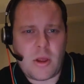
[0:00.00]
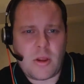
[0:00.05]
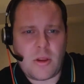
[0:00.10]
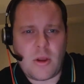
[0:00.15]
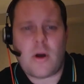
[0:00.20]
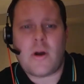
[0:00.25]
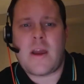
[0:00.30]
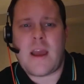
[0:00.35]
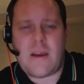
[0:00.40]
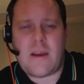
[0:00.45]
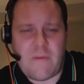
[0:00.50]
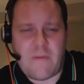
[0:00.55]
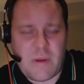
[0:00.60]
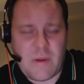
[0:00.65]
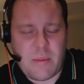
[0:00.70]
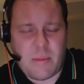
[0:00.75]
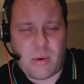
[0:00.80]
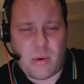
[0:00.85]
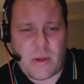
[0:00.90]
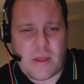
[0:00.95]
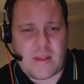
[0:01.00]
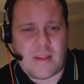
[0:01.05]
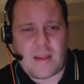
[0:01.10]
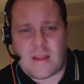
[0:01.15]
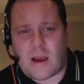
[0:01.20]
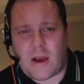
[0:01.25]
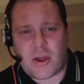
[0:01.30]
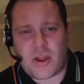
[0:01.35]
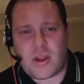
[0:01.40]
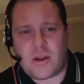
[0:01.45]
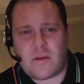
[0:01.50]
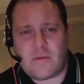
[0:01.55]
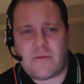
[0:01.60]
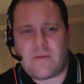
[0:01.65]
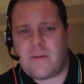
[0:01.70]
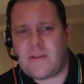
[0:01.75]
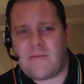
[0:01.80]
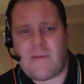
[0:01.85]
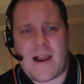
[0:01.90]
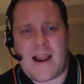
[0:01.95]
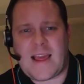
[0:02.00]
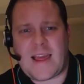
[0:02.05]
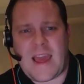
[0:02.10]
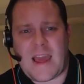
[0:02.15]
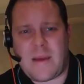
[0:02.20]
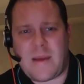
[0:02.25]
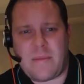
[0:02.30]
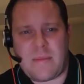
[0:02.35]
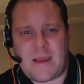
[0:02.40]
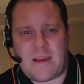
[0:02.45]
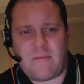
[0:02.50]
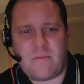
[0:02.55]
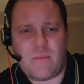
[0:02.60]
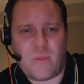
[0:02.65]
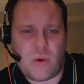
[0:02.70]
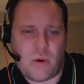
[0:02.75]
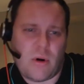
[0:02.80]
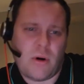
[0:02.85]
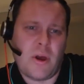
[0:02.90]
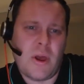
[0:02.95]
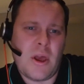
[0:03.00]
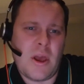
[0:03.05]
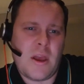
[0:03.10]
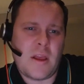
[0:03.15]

not give them a points deduction and relegate them even more